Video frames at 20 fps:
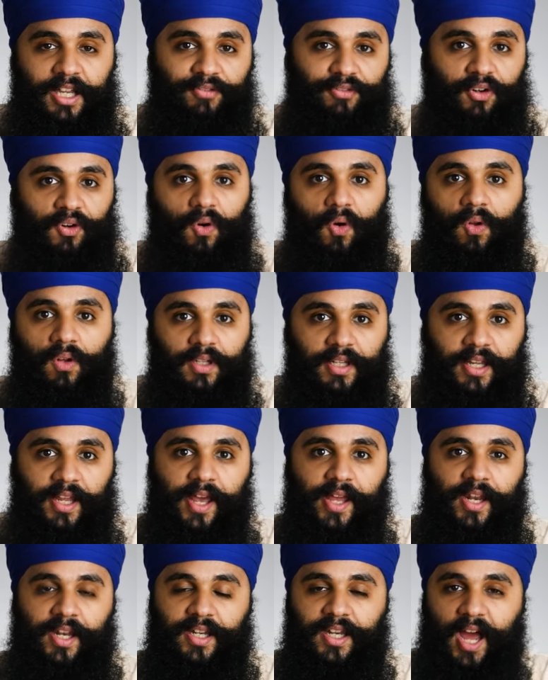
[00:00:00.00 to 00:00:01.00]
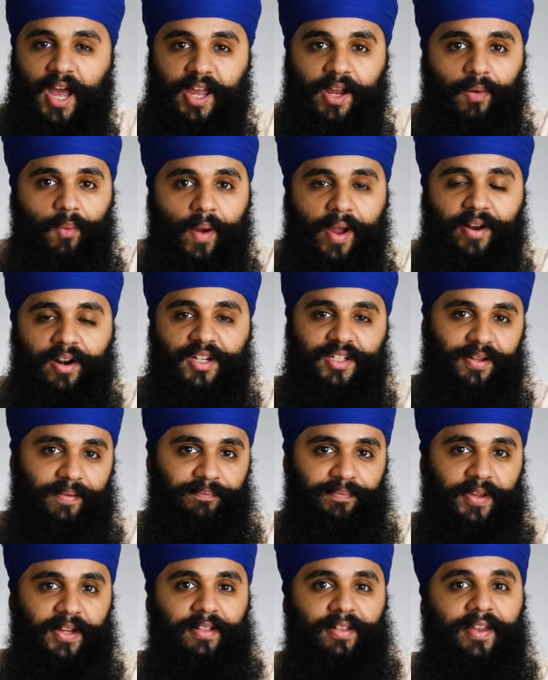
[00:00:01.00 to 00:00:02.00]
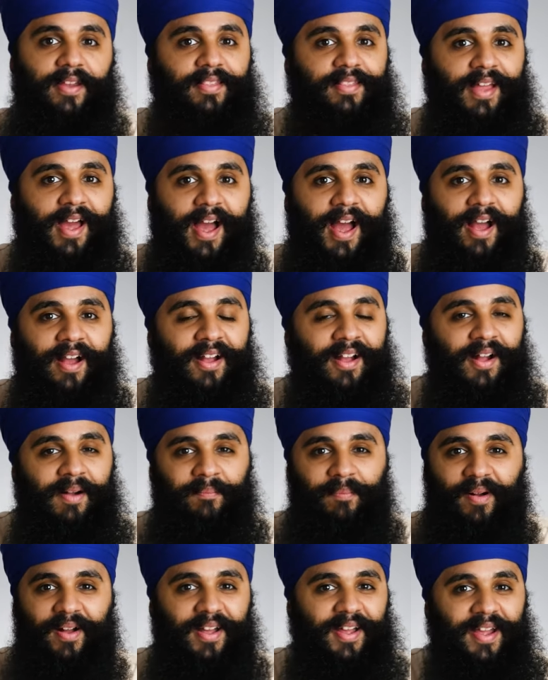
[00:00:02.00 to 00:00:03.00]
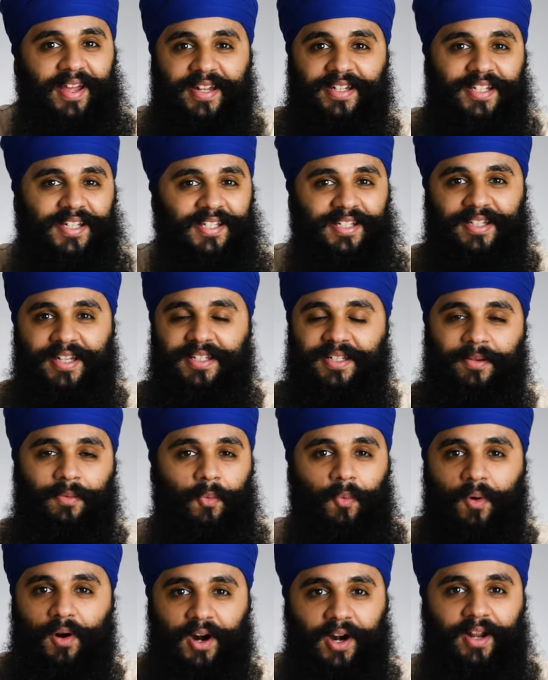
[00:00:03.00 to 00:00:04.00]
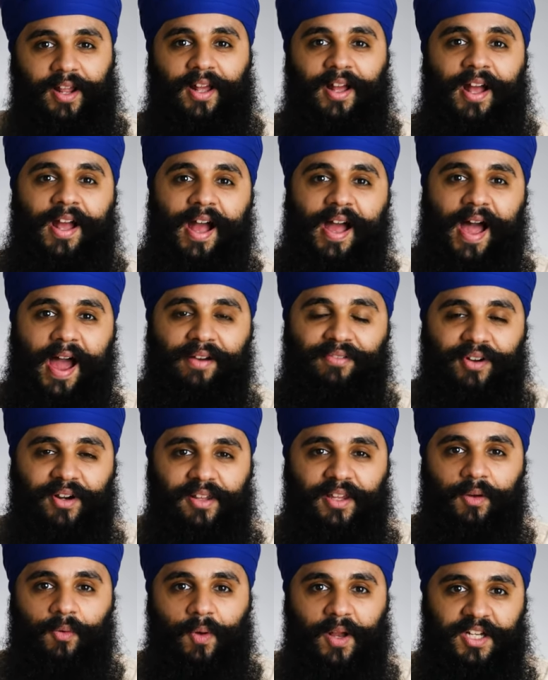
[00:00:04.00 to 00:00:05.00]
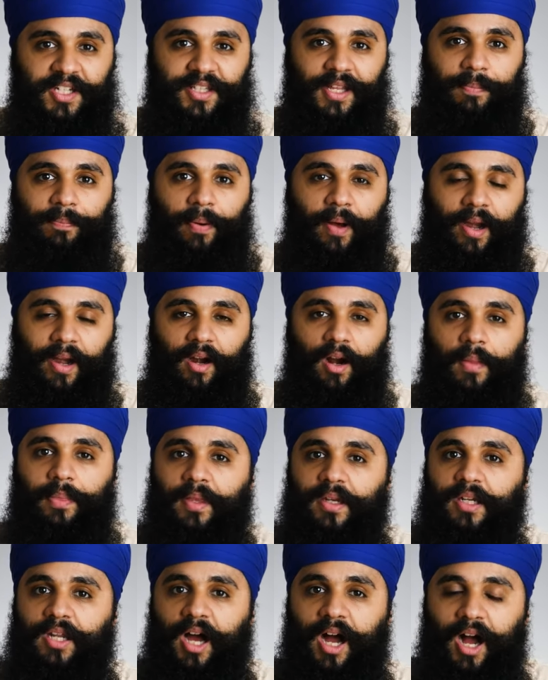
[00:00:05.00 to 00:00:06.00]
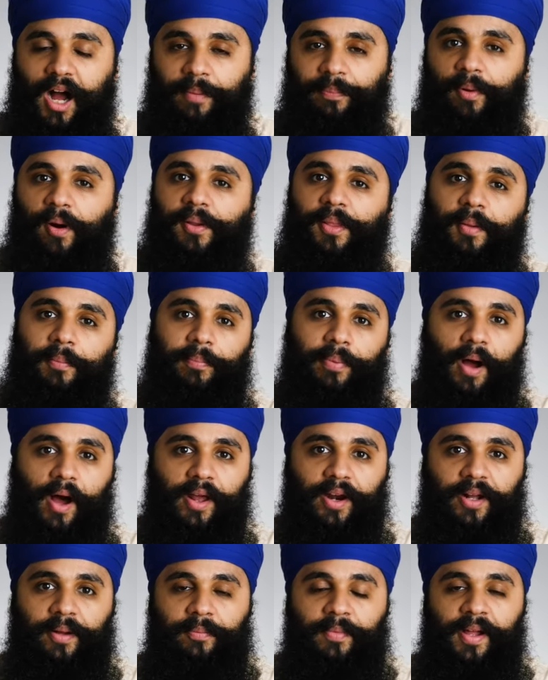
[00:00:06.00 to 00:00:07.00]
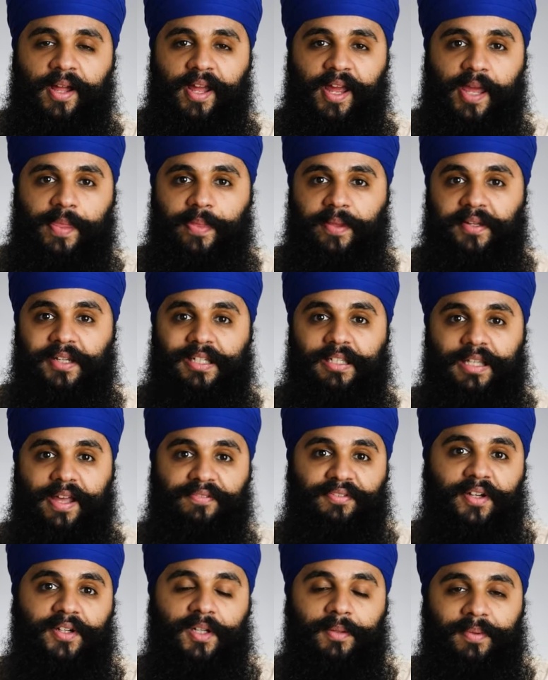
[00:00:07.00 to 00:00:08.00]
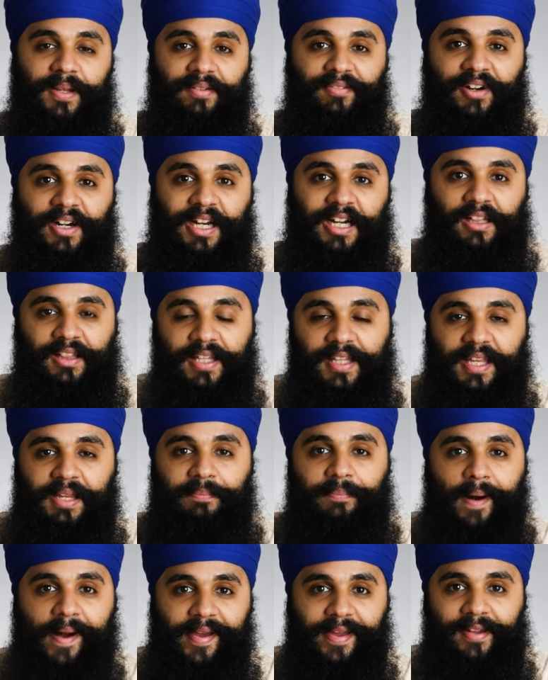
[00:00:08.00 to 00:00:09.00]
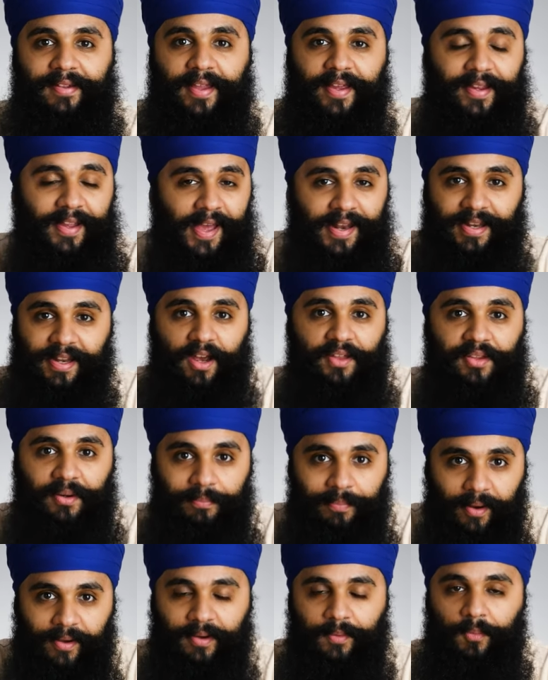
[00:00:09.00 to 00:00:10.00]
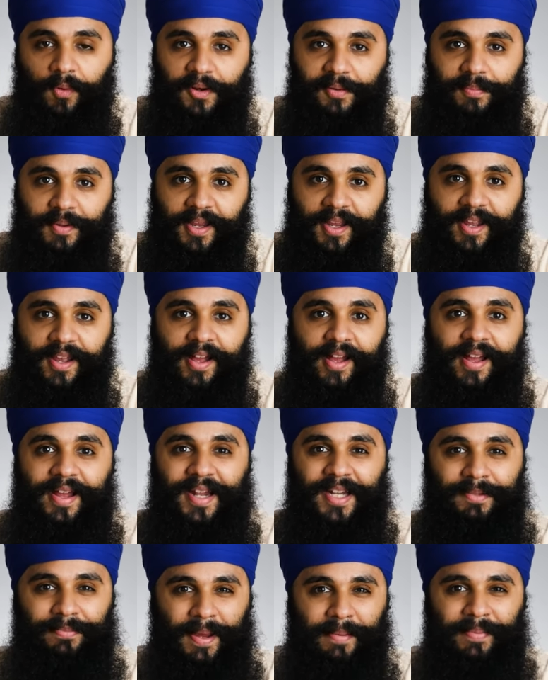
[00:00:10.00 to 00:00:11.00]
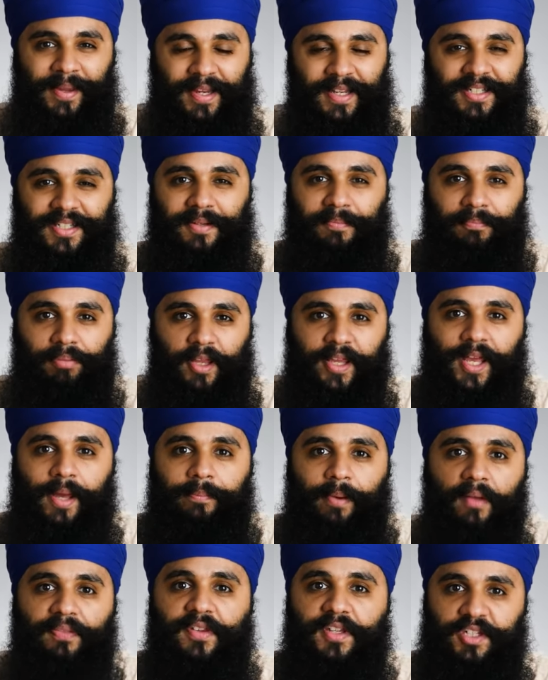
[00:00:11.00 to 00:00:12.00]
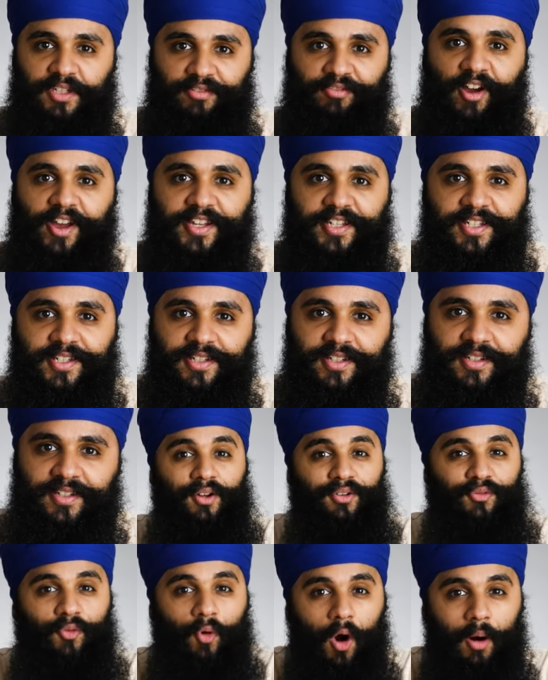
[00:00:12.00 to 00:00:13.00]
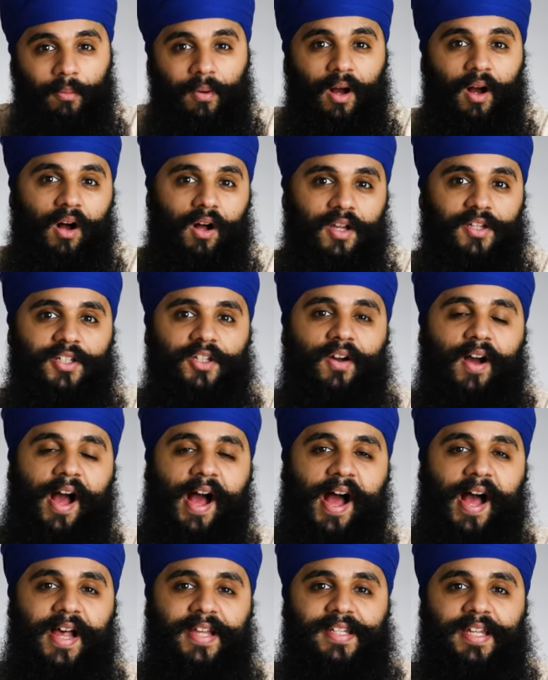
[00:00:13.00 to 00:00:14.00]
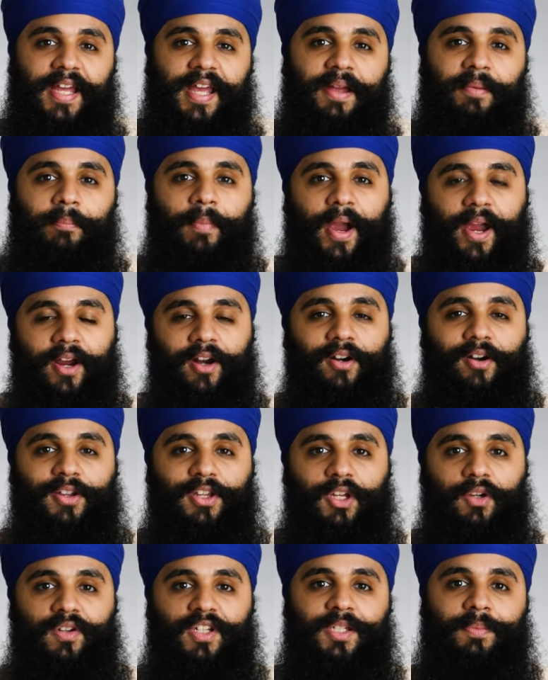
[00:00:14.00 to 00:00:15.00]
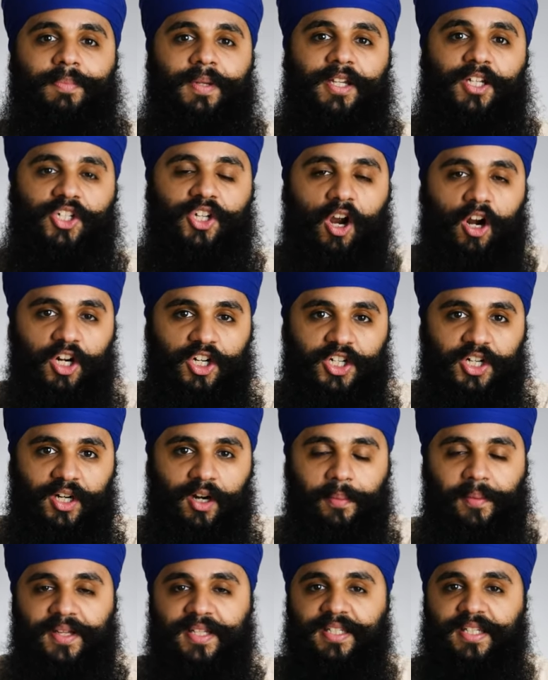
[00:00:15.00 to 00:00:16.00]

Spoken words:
if you're holding it in a tight way or something like that. But it just doesn't work. I really wish they put it on the top or the bottom and they just left it to be a very clicky button like any other button would be. It's my biggest complaint about this device. Now the Forma also has a micro USB charger on the